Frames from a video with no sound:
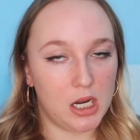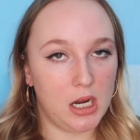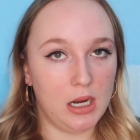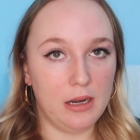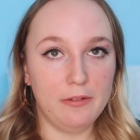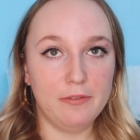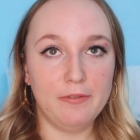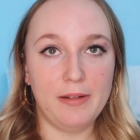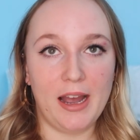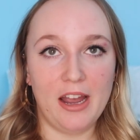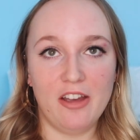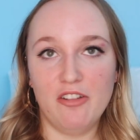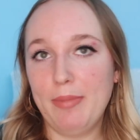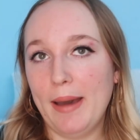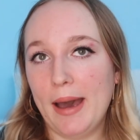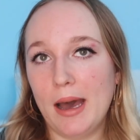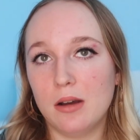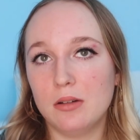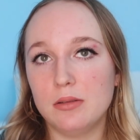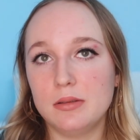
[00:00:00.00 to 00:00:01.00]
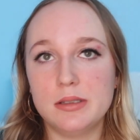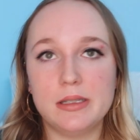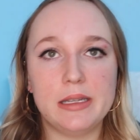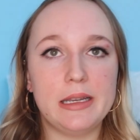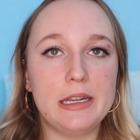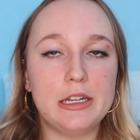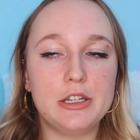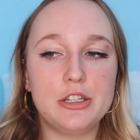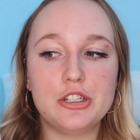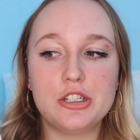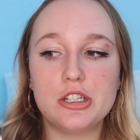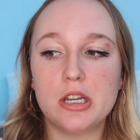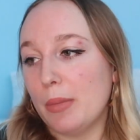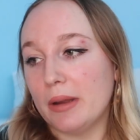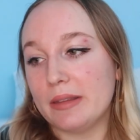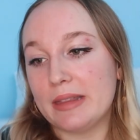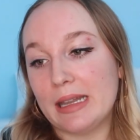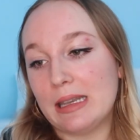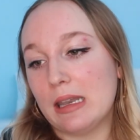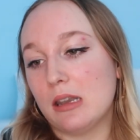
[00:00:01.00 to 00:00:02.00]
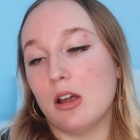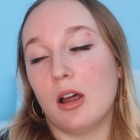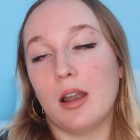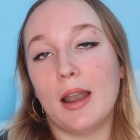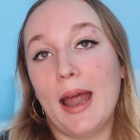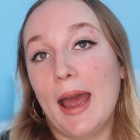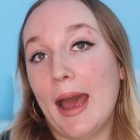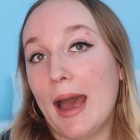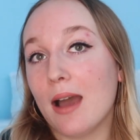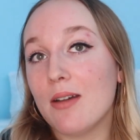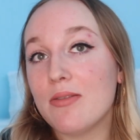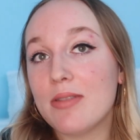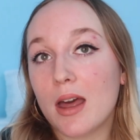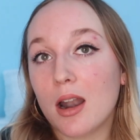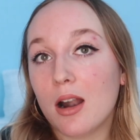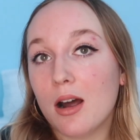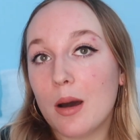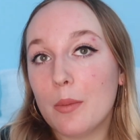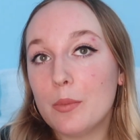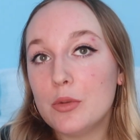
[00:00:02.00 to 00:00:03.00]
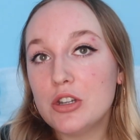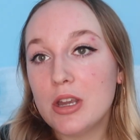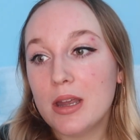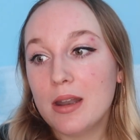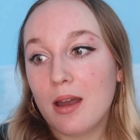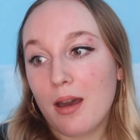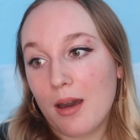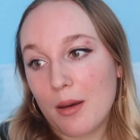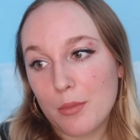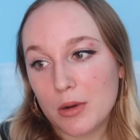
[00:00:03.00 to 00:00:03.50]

are 5 pounds each, but they did not have that option at